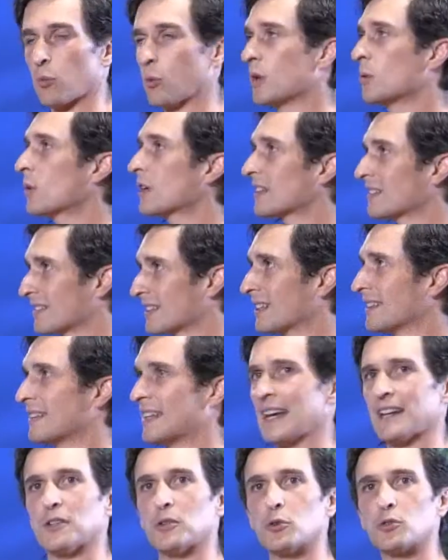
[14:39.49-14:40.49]
We want to sit in
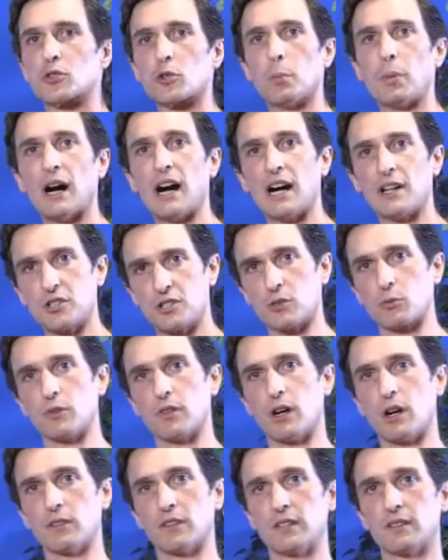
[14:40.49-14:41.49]
that neutral posture with
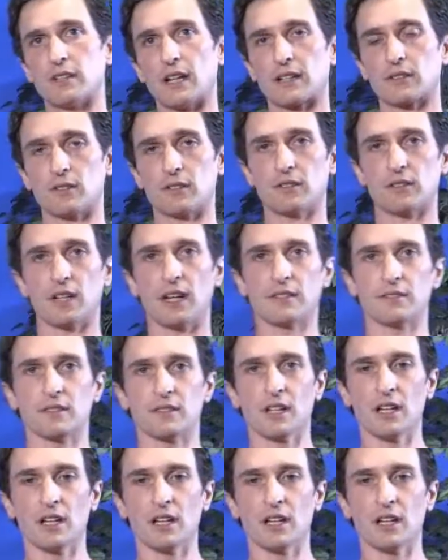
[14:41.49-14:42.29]
all these exercises.